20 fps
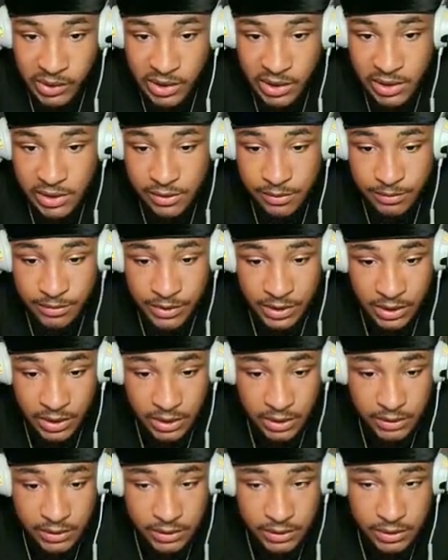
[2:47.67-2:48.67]
need some
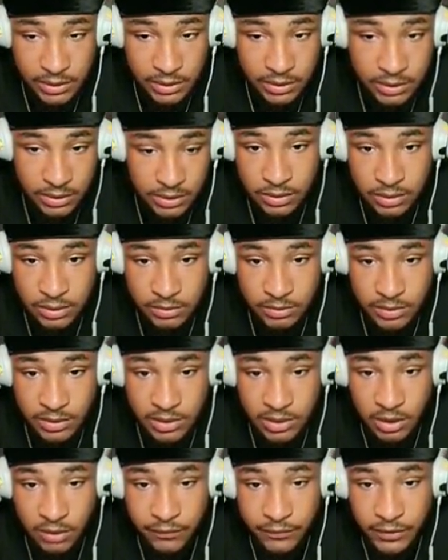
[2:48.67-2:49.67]
things, some stuff